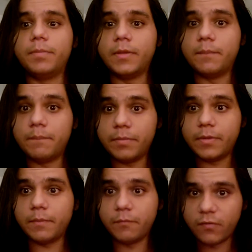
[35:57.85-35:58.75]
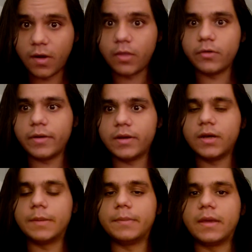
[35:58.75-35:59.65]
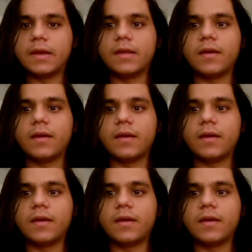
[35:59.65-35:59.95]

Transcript: the the father ended up getting